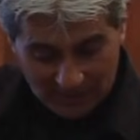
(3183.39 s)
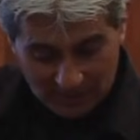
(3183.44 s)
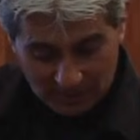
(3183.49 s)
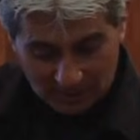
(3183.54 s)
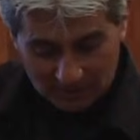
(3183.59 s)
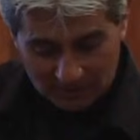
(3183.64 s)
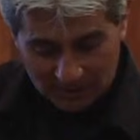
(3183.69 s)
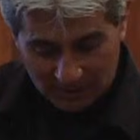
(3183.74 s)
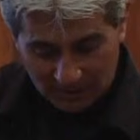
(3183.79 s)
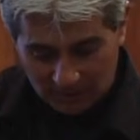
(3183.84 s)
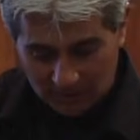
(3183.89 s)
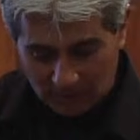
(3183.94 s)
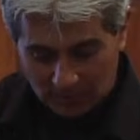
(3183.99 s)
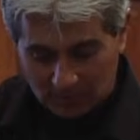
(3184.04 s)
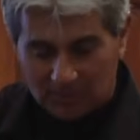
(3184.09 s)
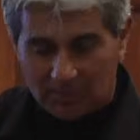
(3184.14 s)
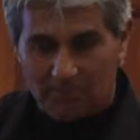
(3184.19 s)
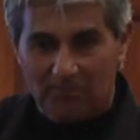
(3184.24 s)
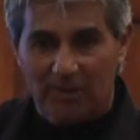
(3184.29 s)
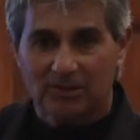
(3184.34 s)
then it'll tell you
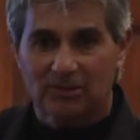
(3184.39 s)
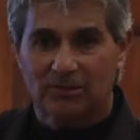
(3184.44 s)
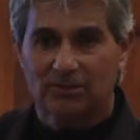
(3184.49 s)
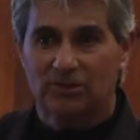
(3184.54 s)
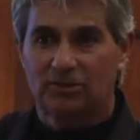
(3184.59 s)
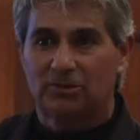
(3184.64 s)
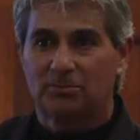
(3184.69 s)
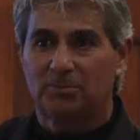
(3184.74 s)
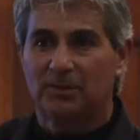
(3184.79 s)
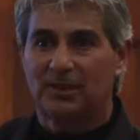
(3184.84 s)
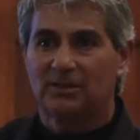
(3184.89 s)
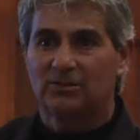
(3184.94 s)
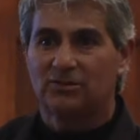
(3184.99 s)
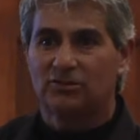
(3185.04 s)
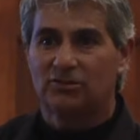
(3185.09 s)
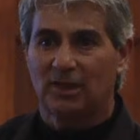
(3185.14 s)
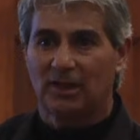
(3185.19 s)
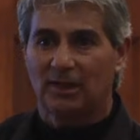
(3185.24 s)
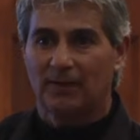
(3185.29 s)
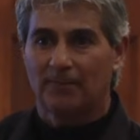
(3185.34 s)
what the message is being
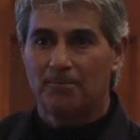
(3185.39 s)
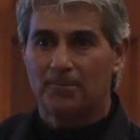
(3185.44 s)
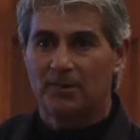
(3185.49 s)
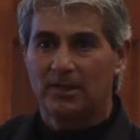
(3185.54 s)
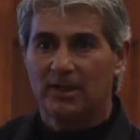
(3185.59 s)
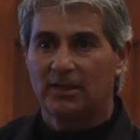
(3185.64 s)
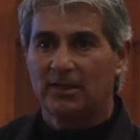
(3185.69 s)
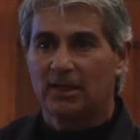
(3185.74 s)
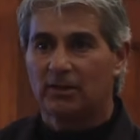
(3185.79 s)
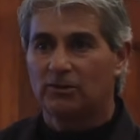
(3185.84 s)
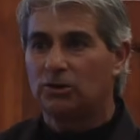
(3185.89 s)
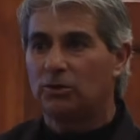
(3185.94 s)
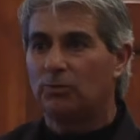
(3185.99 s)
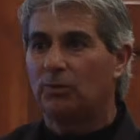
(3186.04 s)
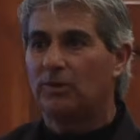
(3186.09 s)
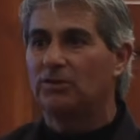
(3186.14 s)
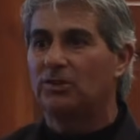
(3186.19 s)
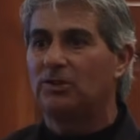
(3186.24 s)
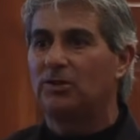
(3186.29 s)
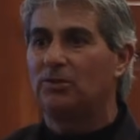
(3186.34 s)
sent. It tells you
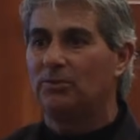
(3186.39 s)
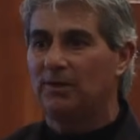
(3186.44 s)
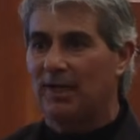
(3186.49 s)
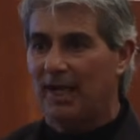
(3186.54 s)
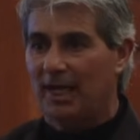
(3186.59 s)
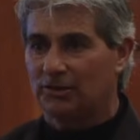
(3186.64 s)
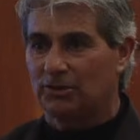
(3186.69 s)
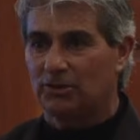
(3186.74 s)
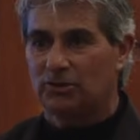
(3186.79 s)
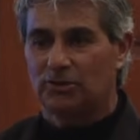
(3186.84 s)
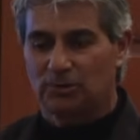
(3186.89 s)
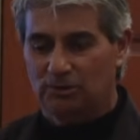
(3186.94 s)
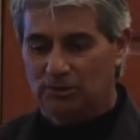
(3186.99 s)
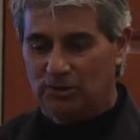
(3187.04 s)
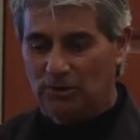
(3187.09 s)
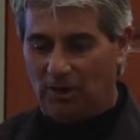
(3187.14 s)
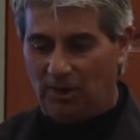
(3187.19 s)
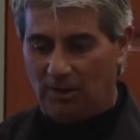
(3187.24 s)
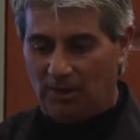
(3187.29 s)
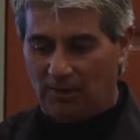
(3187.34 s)
what to do next. It shows
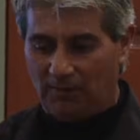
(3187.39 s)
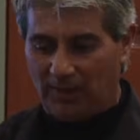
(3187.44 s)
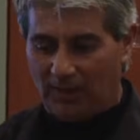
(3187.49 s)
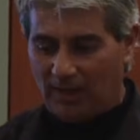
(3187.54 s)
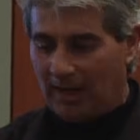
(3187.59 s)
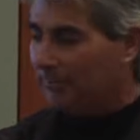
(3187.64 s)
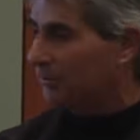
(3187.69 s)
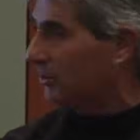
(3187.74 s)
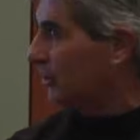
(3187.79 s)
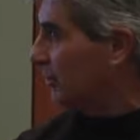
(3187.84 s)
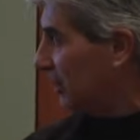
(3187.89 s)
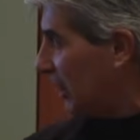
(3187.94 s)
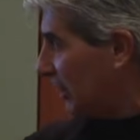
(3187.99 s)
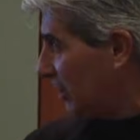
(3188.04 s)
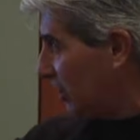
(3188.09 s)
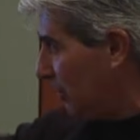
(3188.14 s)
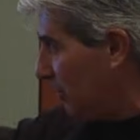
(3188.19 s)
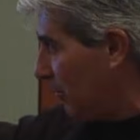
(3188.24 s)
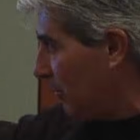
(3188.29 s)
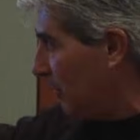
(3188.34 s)
you all the options
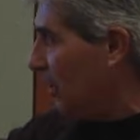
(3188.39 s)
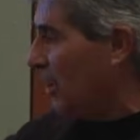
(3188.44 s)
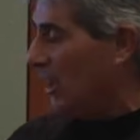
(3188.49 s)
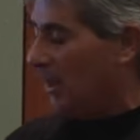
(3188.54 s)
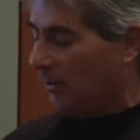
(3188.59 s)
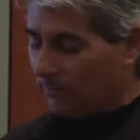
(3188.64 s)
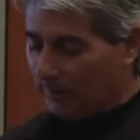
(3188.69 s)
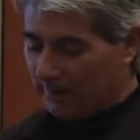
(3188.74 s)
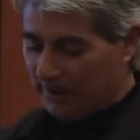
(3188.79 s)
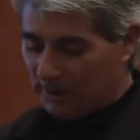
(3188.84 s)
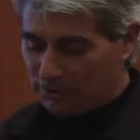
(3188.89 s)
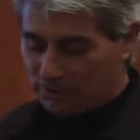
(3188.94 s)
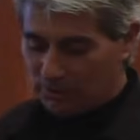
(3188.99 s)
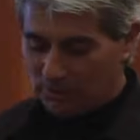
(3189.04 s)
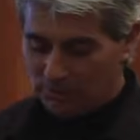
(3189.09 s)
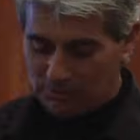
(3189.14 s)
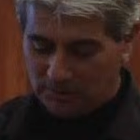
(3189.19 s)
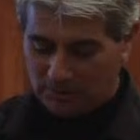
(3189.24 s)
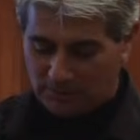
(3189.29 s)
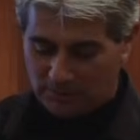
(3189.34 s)
like you were when he
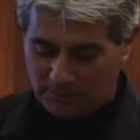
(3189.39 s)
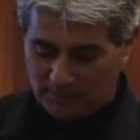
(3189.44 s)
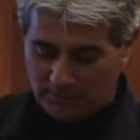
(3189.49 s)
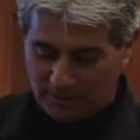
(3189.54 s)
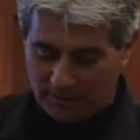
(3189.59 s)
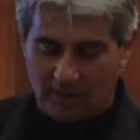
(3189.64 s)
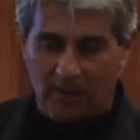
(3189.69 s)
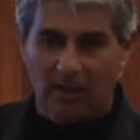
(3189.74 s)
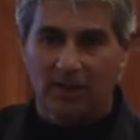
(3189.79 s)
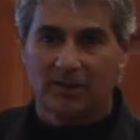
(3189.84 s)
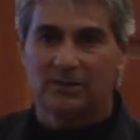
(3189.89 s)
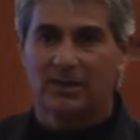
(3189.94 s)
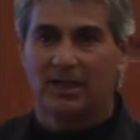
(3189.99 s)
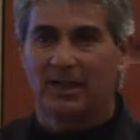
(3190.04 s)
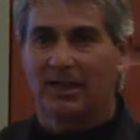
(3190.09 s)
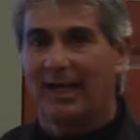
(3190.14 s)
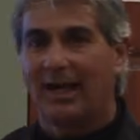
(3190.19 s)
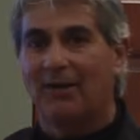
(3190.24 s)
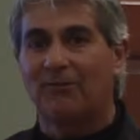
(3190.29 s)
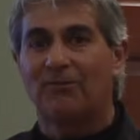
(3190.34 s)
showed you the written
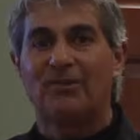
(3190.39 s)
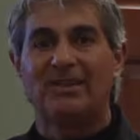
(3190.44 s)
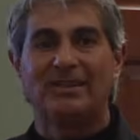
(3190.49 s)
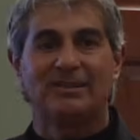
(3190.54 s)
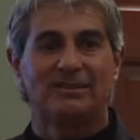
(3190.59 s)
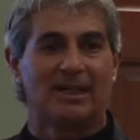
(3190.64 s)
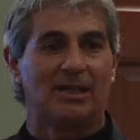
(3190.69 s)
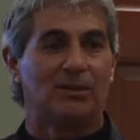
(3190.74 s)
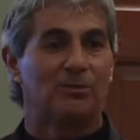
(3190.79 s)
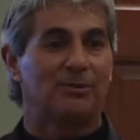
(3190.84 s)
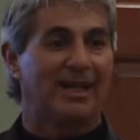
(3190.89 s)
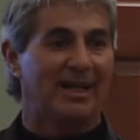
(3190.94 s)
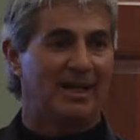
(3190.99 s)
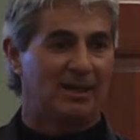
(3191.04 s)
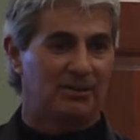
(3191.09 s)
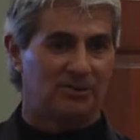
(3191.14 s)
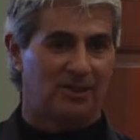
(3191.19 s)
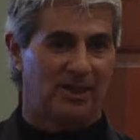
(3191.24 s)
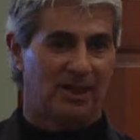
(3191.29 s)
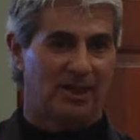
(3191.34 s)
content. Every sound
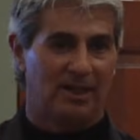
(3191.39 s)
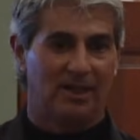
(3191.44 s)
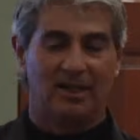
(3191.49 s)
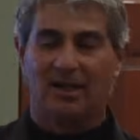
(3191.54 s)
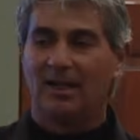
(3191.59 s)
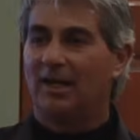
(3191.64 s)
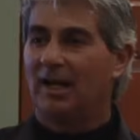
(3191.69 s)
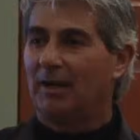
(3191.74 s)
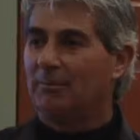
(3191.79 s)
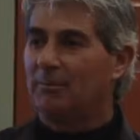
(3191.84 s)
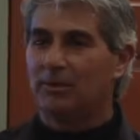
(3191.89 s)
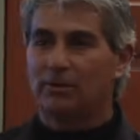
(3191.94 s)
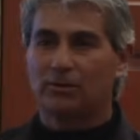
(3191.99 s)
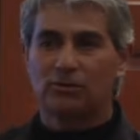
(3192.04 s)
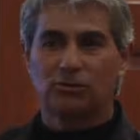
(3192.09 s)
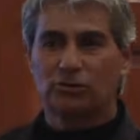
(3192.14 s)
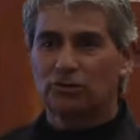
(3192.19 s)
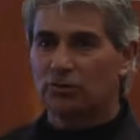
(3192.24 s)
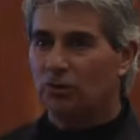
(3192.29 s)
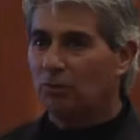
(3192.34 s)
has that. I mean,
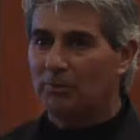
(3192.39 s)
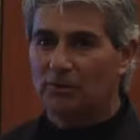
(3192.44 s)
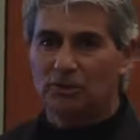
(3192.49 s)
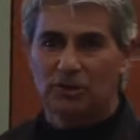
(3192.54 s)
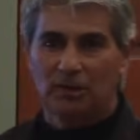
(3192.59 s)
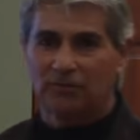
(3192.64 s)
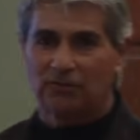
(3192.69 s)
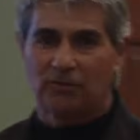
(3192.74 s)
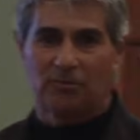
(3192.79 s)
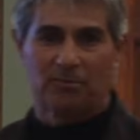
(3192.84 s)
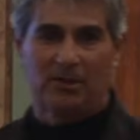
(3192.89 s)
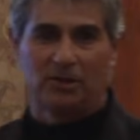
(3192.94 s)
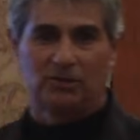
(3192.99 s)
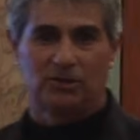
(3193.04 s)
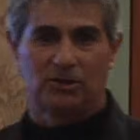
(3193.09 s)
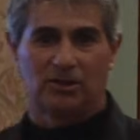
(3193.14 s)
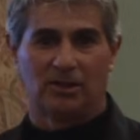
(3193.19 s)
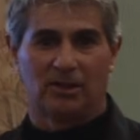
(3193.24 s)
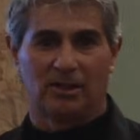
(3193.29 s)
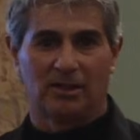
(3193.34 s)
there's so much
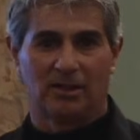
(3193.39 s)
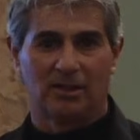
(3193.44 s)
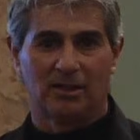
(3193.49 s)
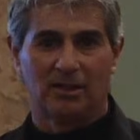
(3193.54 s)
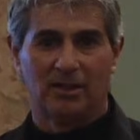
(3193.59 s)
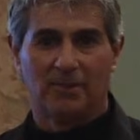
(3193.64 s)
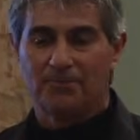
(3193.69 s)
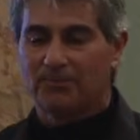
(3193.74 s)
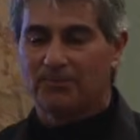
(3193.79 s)
information on it,